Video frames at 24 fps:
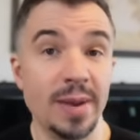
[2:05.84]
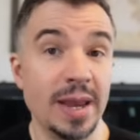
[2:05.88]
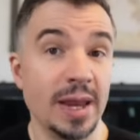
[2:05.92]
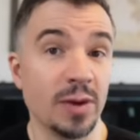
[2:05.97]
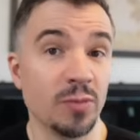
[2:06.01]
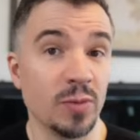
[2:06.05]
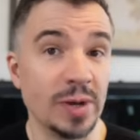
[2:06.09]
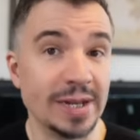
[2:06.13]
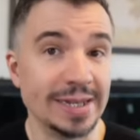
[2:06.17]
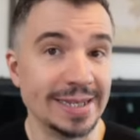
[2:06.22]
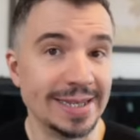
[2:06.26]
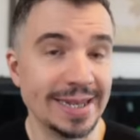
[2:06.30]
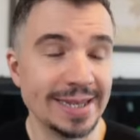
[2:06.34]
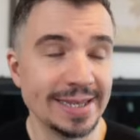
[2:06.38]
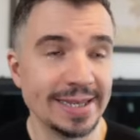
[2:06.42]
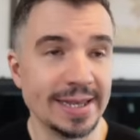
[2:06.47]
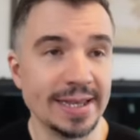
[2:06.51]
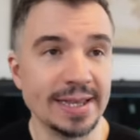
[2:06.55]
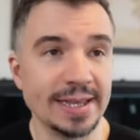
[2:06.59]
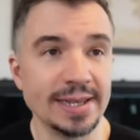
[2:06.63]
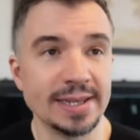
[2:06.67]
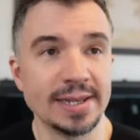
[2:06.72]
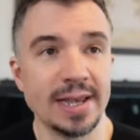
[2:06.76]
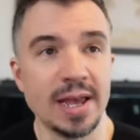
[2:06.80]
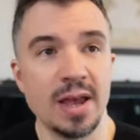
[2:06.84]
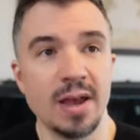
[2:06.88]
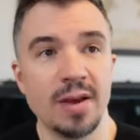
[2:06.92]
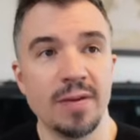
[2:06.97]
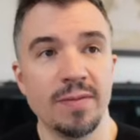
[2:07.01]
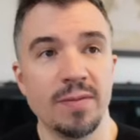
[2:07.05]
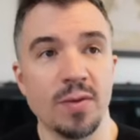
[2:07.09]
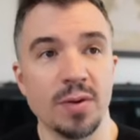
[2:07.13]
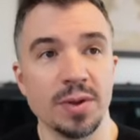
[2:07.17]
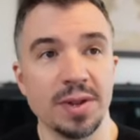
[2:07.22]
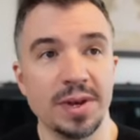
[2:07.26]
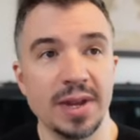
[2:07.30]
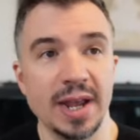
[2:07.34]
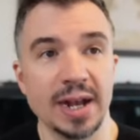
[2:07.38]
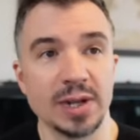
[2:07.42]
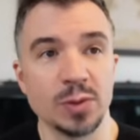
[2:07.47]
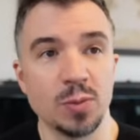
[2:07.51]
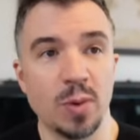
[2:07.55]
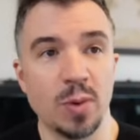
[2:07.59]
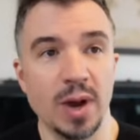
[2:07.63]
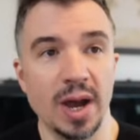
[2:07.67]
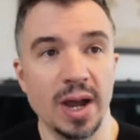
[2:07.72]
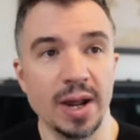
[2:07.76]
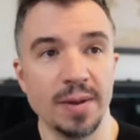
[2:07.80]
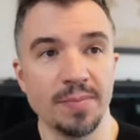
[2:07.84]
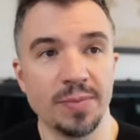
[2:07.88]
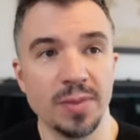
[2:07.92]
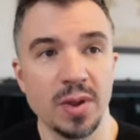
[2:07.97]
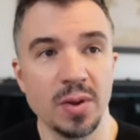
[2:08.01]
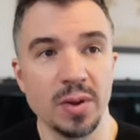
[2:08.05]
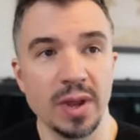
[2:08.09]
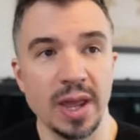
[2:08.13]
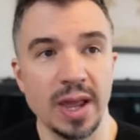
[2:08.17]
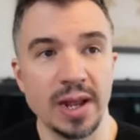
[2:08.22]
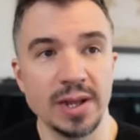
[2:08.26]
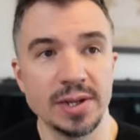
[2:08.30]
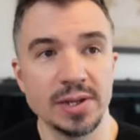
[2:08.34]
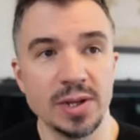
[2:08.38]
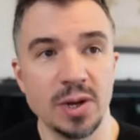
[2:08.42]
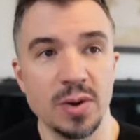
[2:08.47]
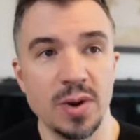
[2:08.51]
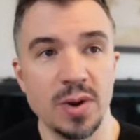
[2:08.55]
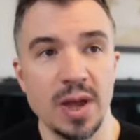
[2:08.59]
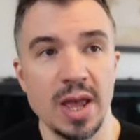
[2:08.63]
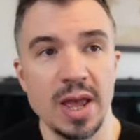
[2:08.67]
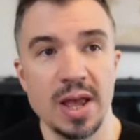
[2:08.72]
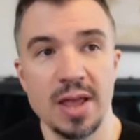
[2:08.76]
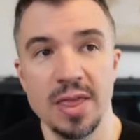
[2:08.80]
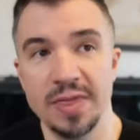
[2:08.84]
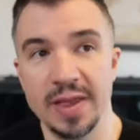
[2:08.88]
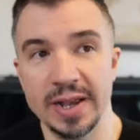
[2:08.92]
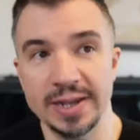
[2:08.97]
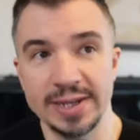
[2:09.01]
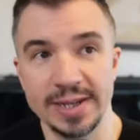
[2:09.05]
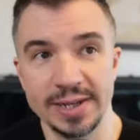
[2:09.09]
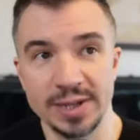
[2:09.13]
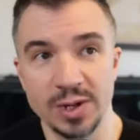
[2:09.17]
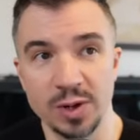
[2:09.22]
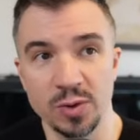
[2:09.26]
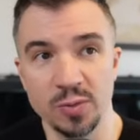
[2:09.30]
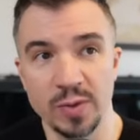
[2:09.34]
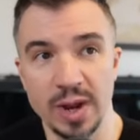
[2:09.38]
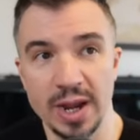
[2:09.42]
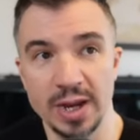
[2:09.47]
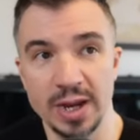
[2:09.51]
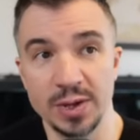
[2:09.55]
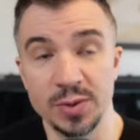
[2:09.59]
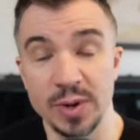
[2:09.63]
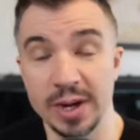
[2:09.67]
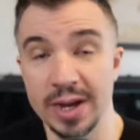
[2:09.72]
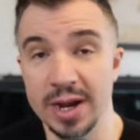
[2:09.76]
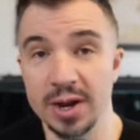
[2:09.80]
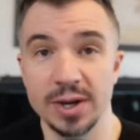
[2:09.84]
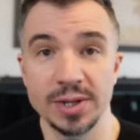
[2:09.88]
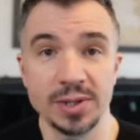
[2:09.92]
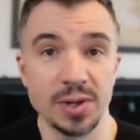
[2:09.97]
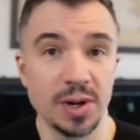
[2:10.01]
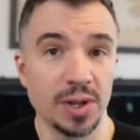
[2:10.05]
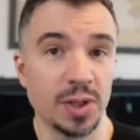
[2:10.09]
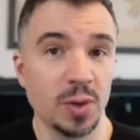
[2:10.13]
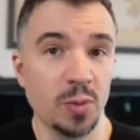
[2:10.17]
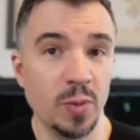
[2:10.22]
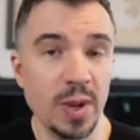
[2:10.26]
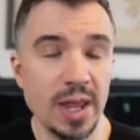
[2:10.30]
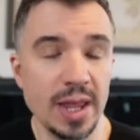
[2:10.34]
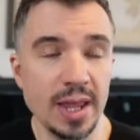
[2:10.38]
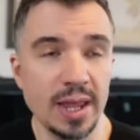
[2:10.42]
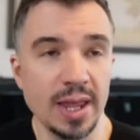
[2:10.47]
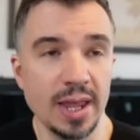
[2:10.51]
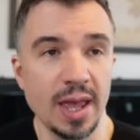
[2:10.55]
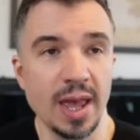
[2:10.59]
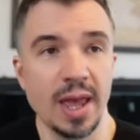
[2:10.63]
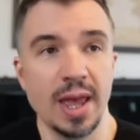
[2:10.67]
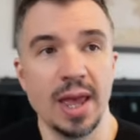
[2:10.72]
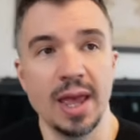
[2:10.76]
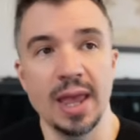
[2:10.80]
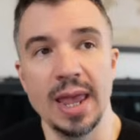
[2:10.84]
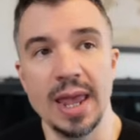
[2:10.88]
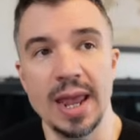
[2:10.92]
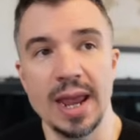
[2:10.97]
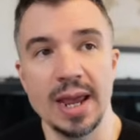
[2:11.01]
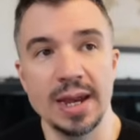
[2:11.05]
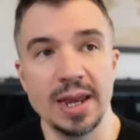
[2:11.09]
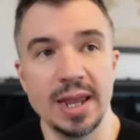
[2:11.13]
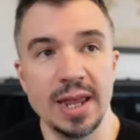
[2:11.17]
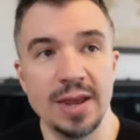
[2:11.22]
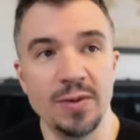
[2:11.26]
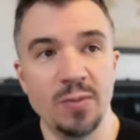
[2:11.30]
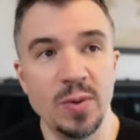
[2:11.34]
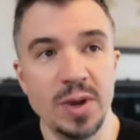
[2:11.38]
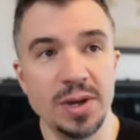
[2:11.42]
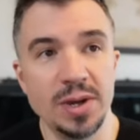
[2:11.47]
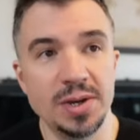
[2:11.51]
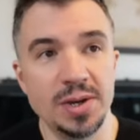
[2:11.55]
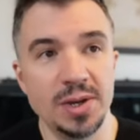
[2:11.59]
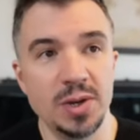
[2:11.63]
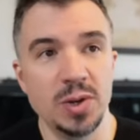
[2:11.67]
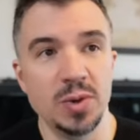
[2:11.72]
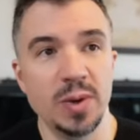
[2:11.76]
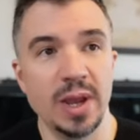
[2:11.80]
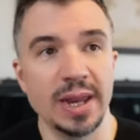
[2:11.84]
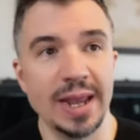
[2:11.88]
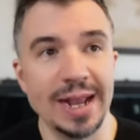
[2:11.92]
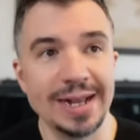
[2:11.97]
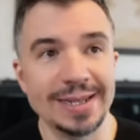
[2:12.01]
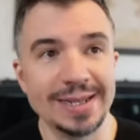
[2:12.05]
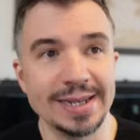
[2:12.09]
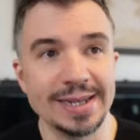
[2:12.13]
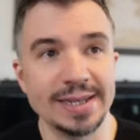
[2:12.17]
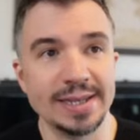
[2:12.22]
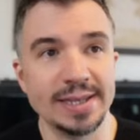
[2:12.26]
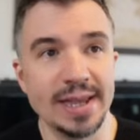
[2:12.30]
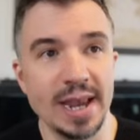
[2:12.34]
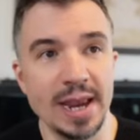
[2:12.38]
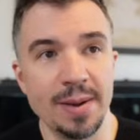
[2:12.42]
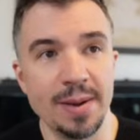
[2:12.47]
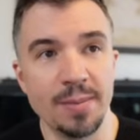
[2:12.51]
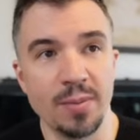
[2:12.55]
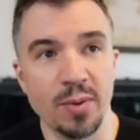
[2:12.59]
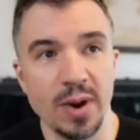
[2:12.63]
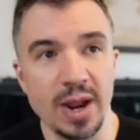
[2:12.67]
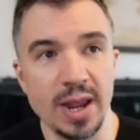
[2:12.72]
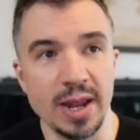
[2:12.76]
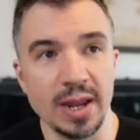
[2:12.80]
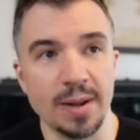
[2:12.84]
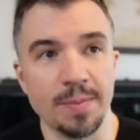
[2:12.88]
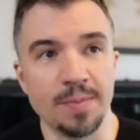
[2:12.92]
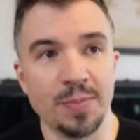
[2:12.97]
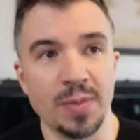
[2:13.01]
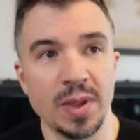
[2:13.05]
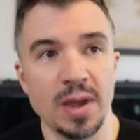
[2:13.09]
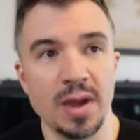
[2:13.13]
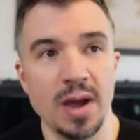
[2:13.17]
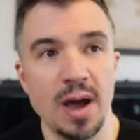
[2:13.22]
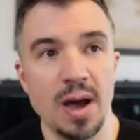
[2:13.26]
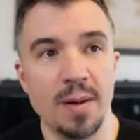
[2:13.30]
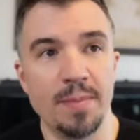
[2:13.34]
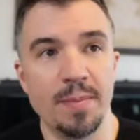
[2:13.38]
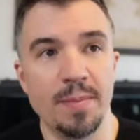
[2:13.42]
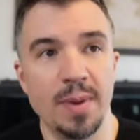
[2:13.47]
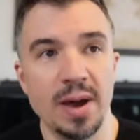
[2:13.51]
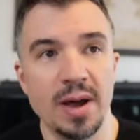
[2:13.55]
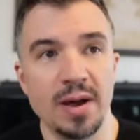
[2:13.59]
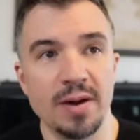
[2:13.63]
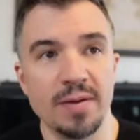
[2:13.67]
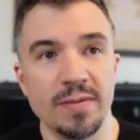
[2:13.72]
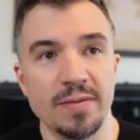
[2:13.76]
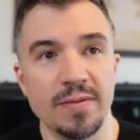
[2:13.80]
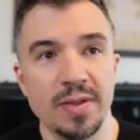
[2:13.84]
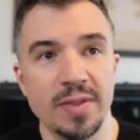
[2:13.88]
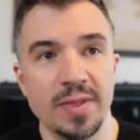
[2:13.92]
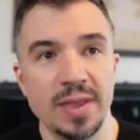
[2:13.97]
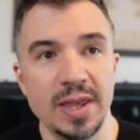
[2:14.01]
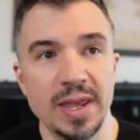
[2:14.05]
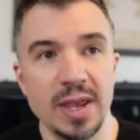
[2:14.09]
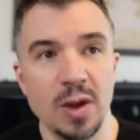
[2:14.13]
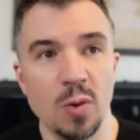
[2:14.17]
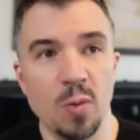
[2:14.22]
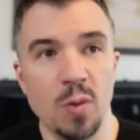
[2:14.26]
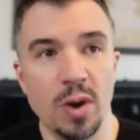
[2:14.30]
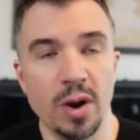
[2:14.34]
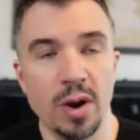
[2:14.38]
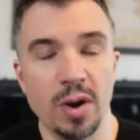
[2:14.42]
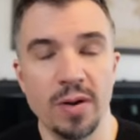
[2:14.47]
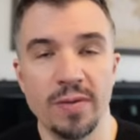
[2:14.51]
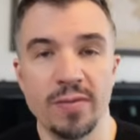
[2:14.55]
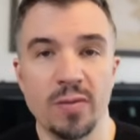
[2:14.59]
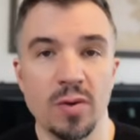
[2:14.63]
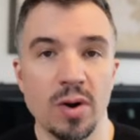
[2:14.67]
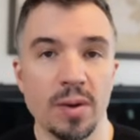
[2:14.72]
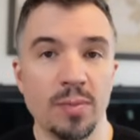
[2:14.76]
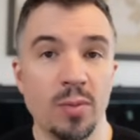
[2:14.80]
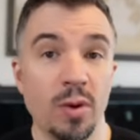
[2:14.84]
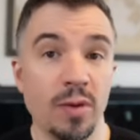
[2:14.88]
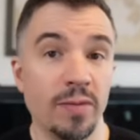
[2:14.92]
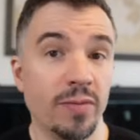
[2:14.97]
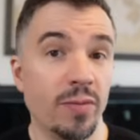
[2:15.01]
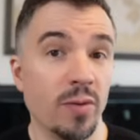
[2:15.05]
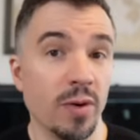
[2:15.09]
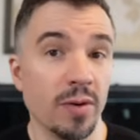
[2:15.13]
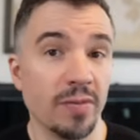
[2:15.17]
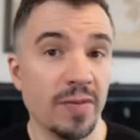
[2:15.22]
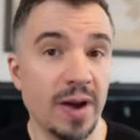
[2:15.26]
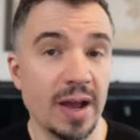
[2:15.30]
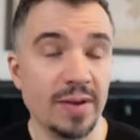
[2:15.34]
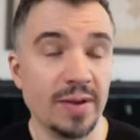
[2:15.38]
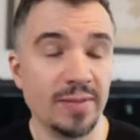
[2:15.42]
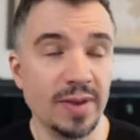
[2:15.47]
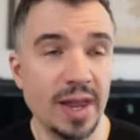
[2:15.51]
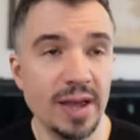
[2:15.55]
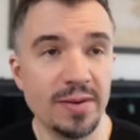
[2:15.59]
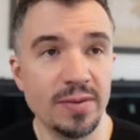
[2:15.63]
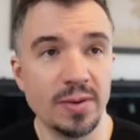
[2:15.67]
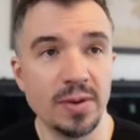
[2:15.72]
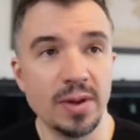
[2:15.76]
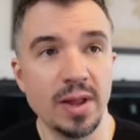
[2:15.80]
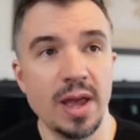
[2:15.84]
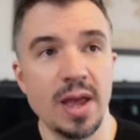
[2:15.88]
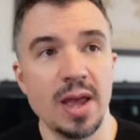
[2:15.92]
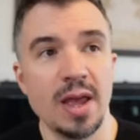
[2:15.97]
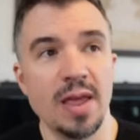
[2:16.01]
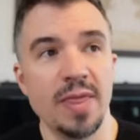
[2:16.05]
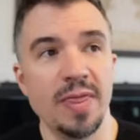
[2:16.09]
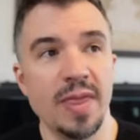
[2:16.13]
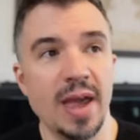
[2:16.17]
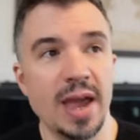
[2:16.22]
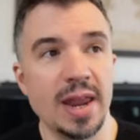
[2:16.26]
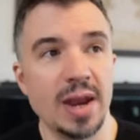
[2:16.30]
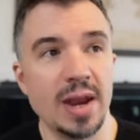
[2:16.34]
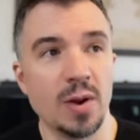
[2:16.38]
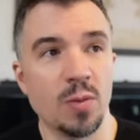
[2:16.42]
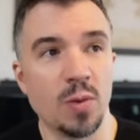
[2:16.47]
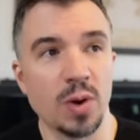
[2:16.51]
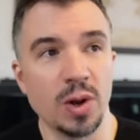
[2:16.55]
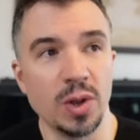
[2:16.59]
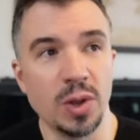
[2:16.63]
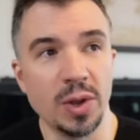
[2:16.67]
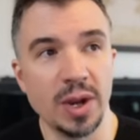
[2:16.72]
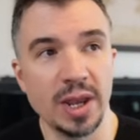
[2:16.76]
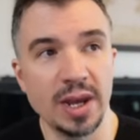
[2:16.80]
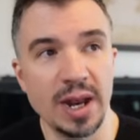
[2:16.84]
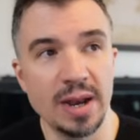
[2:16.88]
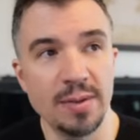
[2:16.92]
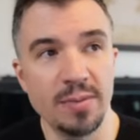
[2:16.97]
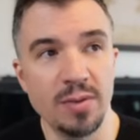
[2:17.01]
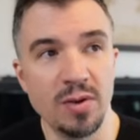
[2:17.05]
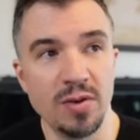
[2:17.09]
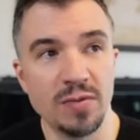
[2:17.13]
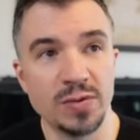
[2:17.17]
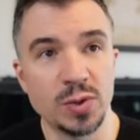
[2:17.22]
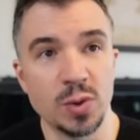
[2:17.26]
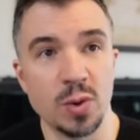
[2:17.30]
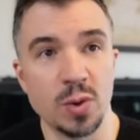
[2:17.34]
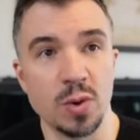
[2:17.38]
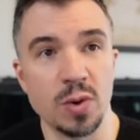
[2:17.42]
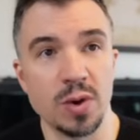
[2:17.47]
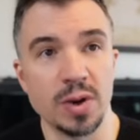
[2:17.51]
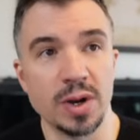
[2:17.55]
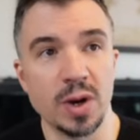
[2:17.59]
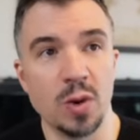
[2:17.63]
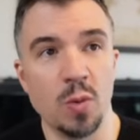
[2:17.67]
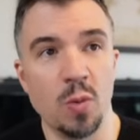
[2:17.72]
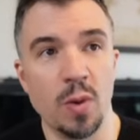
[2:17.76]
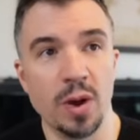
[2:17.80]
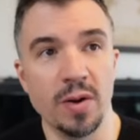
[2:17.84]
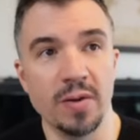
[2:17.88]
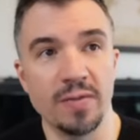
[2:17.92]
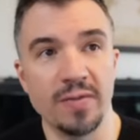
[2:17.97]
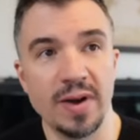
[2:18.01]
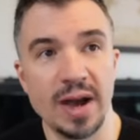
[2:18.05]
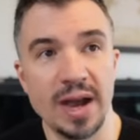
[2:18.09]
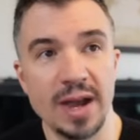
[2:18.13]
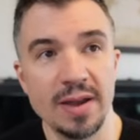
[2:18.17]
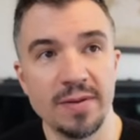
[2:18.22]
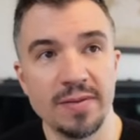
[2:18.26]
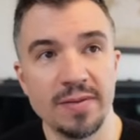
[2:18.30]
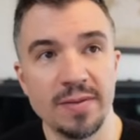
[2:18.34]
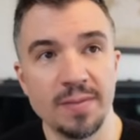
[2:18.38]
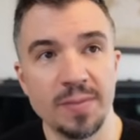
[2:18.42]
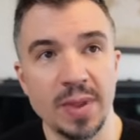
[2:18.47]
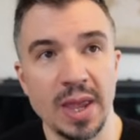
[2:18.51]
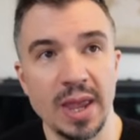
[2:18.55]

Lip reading: being resistance for the DXY. Okay, so this is your range right here to start the week. And if we do get a sustained break above the 104.45 level, then we're looking at a move toward 105